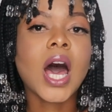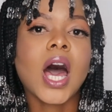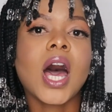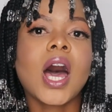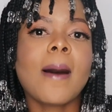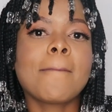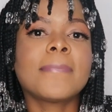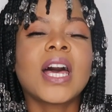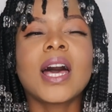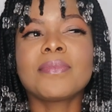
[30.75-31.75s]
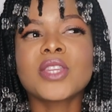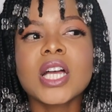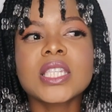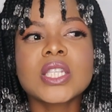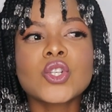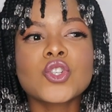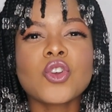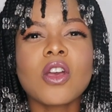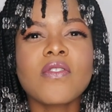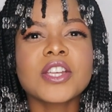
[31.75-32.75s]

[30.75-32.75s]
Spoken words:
Not too sure if